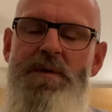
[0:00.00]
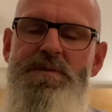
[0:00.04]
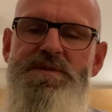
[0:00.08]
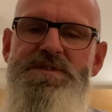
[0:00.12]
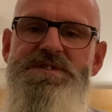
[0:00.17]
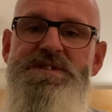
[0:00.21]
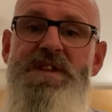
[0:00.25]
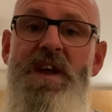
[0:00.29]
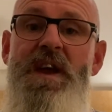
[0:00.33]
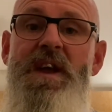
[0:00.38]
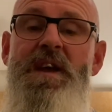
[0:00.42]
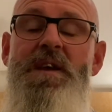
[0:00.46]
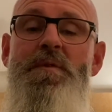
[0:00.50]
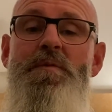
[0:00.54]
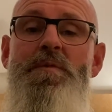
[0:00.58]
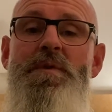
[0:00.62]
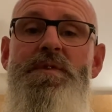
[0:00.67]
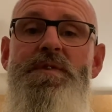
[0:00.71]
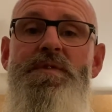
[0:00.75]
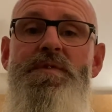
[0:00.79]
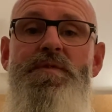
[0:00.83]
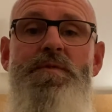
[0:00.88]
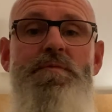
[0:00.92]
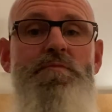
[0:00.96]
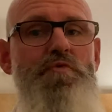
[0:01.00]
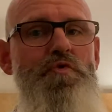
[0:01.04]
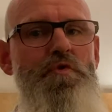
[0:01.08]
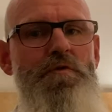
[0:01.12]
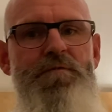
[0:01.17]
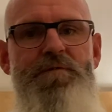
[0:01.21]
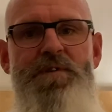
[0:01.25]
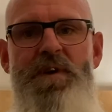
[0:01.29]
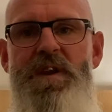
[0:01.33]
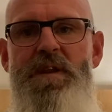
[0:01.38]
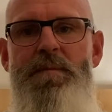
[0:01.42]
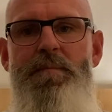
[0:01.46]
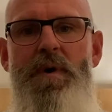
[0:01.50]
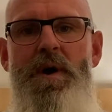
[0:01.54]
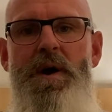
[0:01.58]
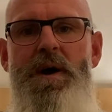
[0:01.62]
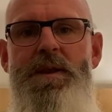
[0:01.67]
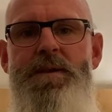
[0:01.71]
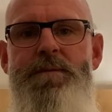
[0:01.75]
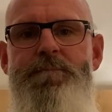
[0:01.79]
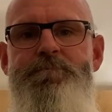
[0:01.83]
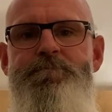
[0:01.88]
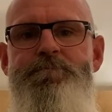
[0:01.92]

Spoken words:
was staying with a good friend of mine,